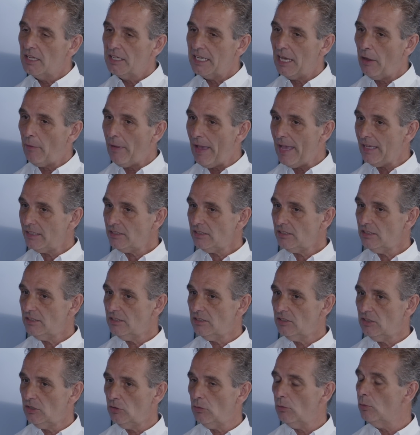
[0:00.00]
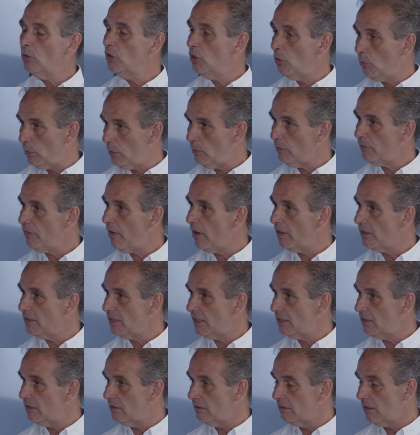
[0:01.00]
Now, esters you, you will find
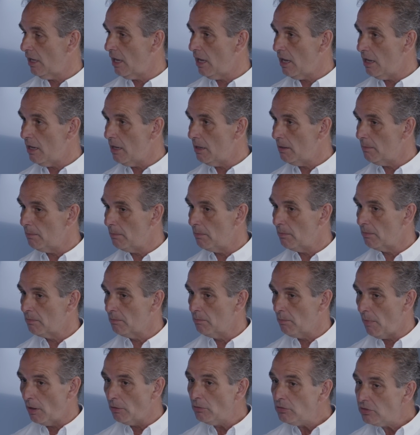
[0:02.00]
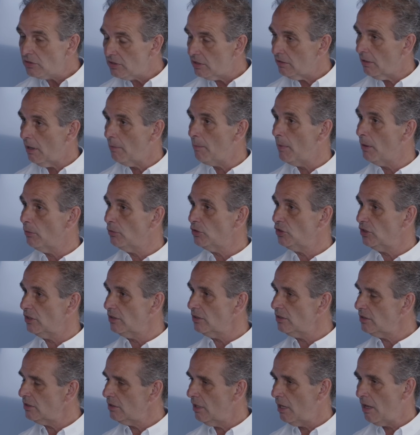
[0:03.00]
in um, most
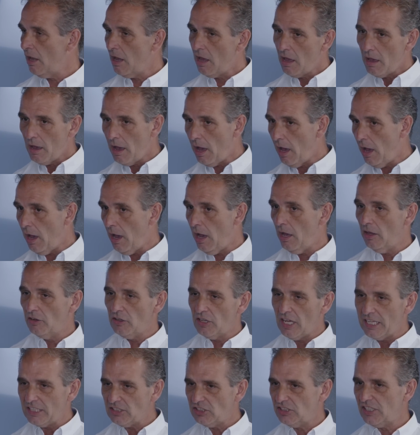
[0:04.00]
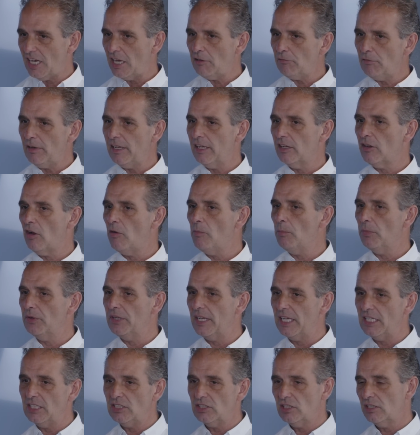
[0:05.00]
emulsions, uh, and it's generally a
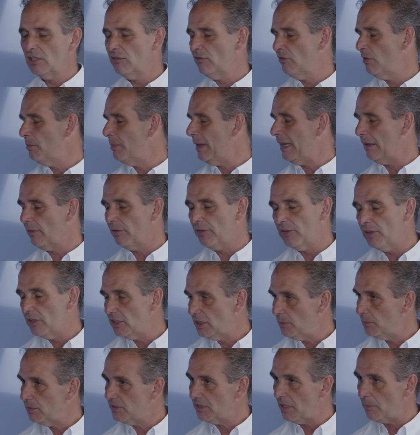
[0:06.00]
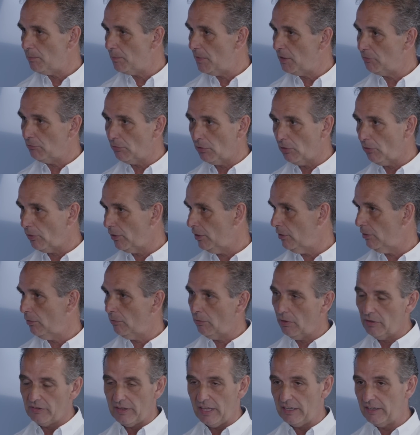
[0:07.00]
combination of about 30% mineral
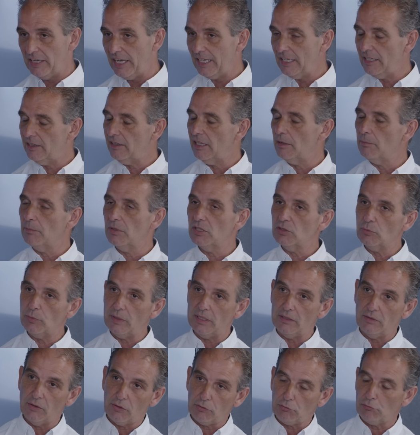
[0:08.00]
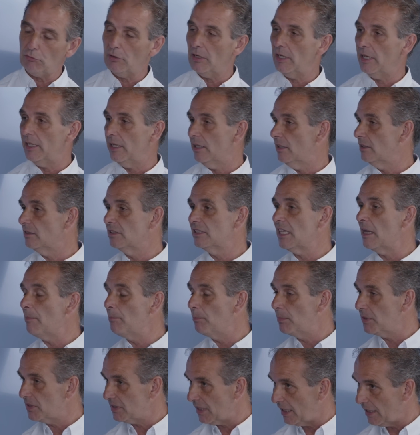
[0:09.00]
oil and then anything between 3 and
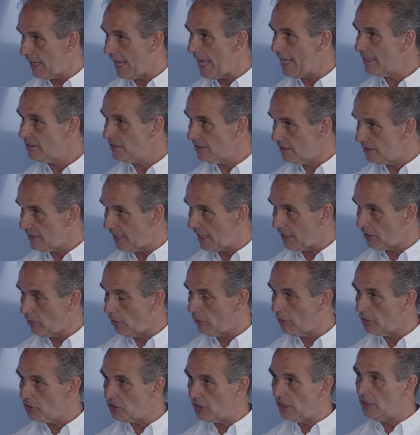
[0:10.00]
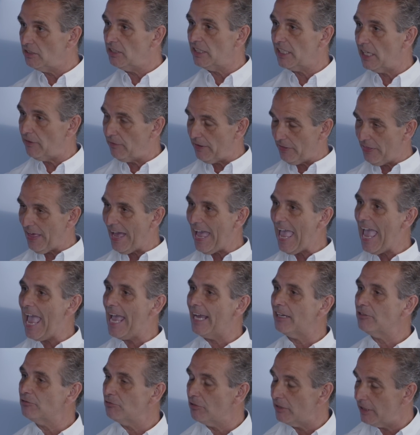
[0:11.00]
10% ester technology to give it that
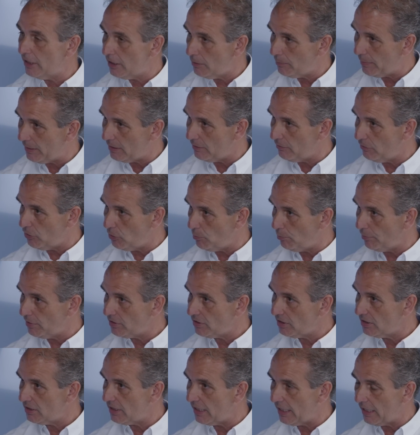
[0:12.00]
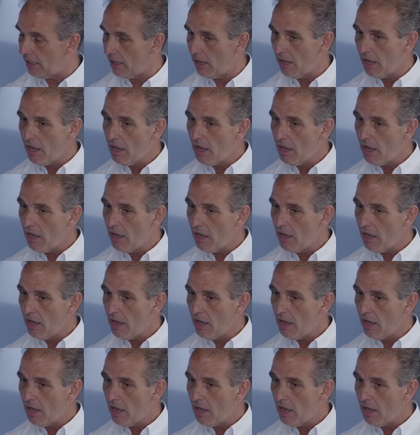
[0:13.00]
extra little bit of lubricity.